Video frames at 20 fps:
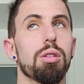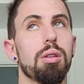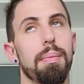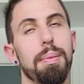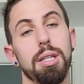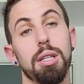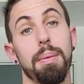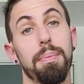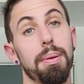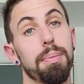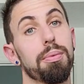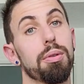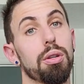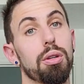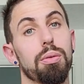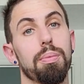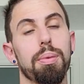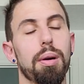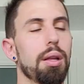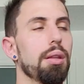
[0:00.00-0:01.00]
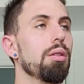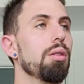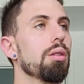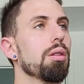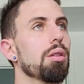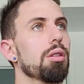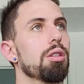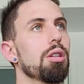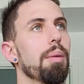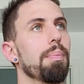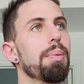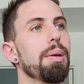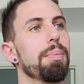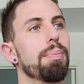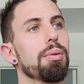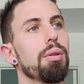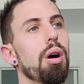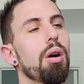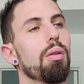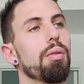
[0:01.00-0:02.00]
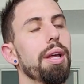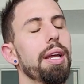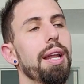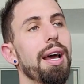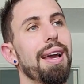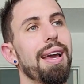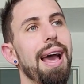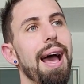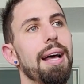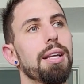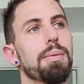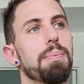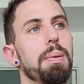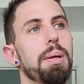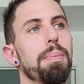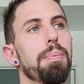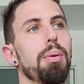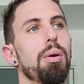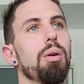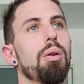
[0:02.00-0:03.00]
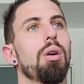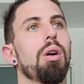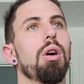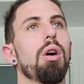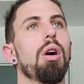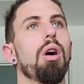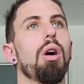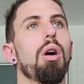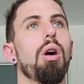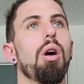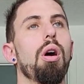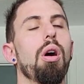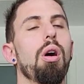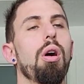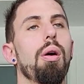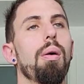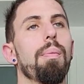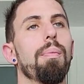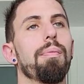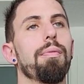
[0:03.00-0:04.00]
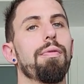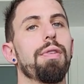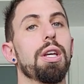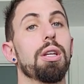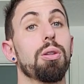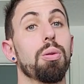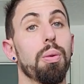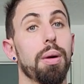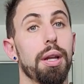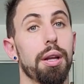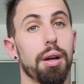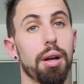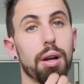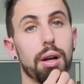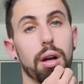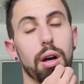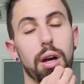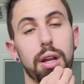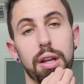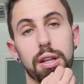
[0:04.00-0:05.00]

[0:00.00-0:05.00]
I mean, some people do, but some people don't. And I ask people via Twitter